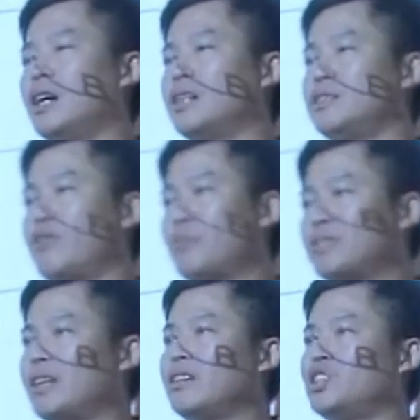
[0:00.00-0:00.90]
uh,
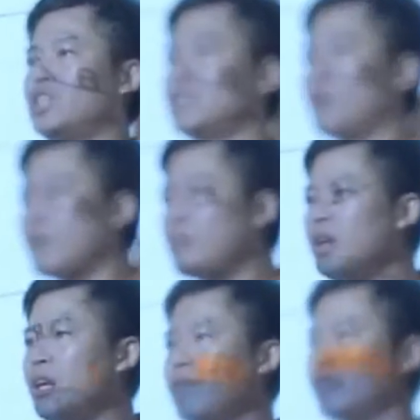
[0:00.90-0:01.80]
representation that we
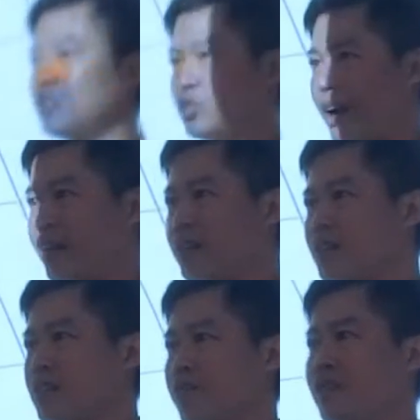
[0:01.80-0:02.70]
believe
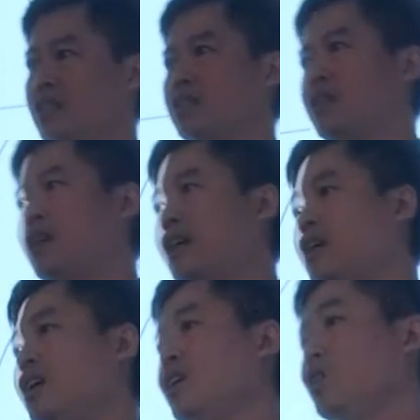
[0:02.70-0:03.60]
strengthens the physics learning?
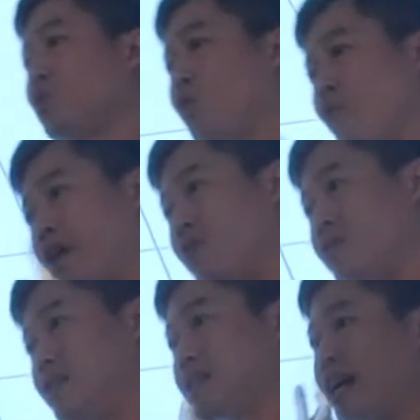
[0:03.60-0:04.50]
So when you
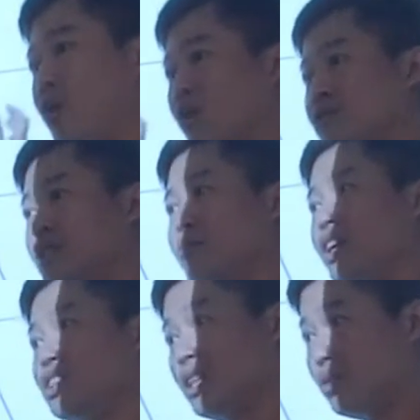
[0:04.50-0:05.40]
design your own
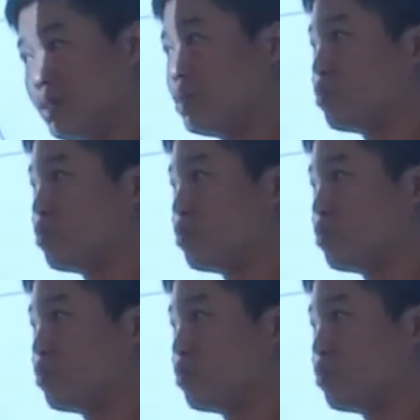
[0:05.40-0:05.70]
simulation, you need